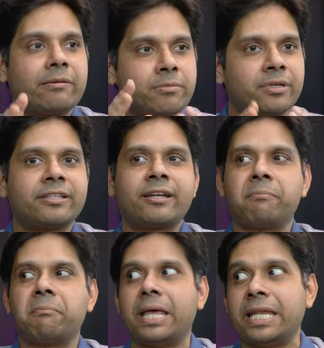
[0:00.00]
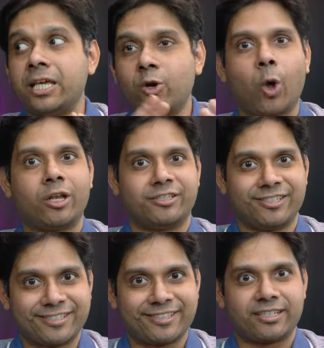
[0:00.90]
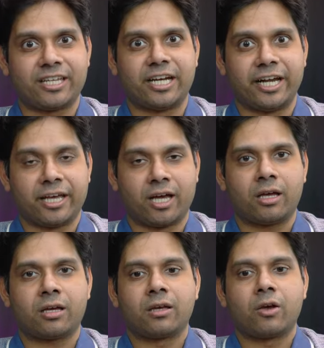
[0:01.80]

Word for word: Remember, there are many colleges in India